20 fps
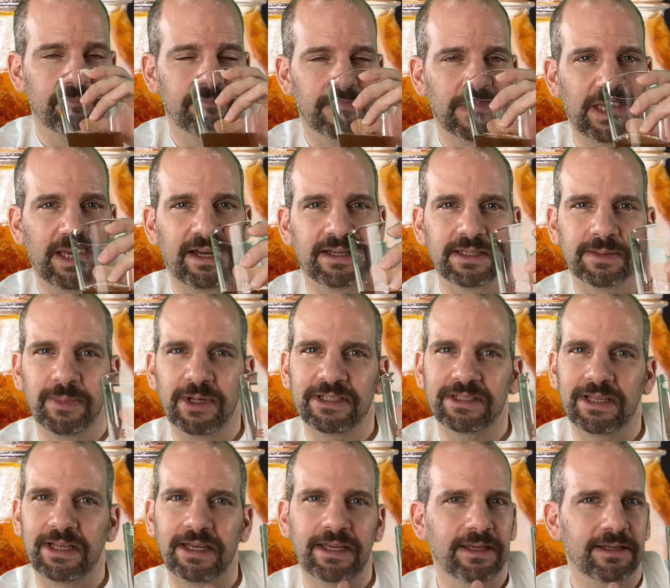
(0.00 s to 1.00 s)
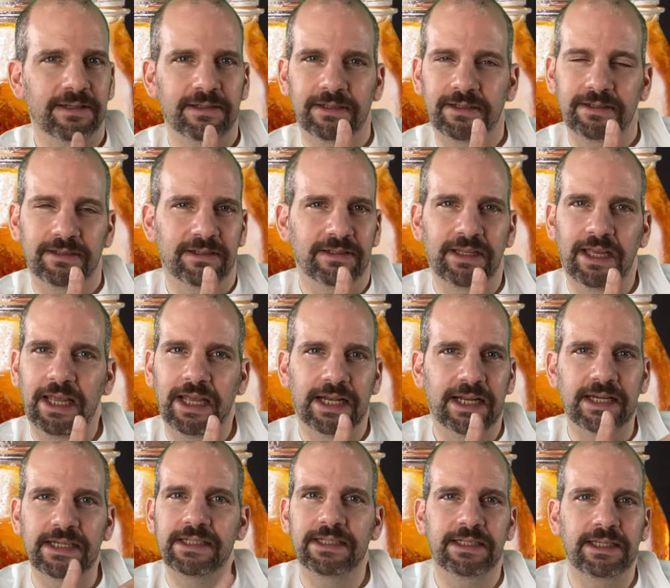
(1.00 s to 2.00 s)
Yeah, it smells like an
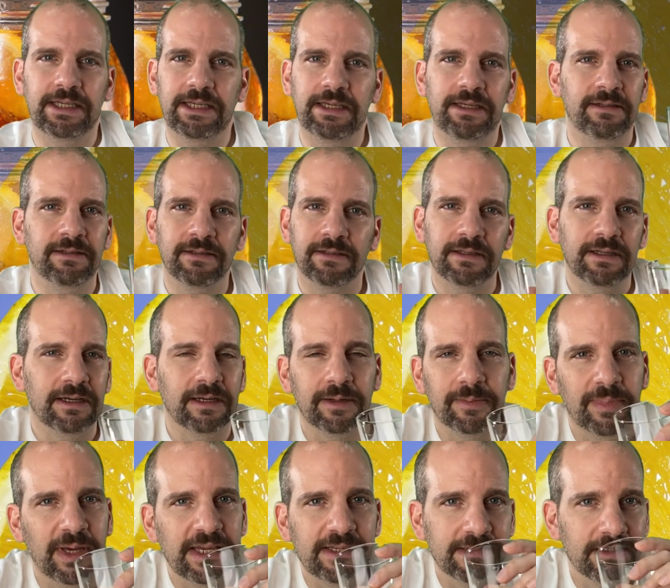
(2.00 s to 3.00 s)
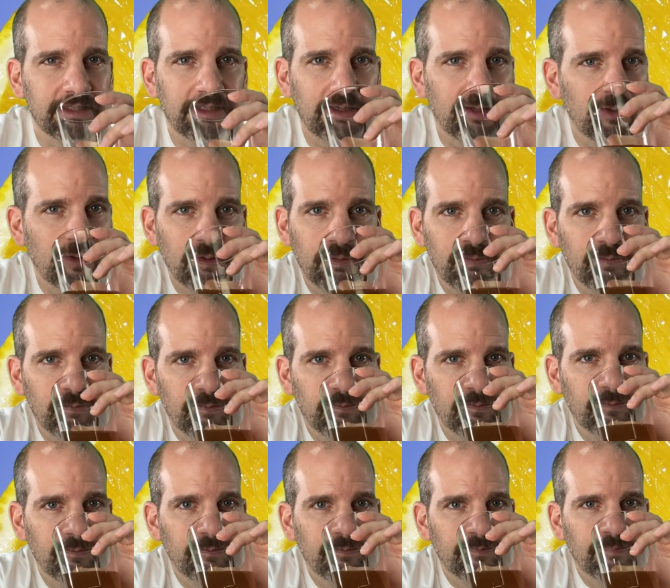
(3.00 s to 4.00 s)
iced tea, basically.
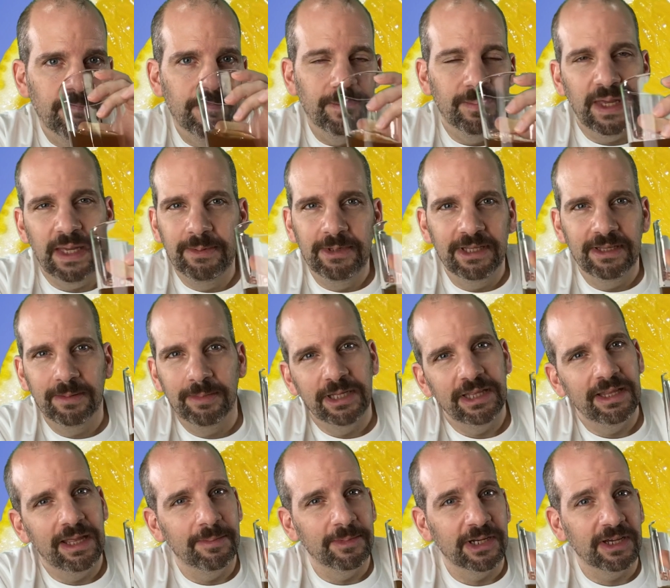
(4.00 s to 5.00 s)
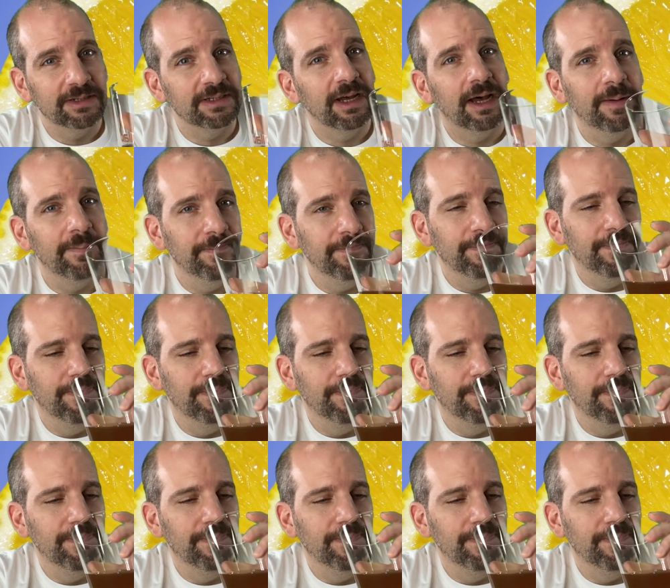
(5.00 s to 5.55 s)
Maybe a little bit of lemon on top.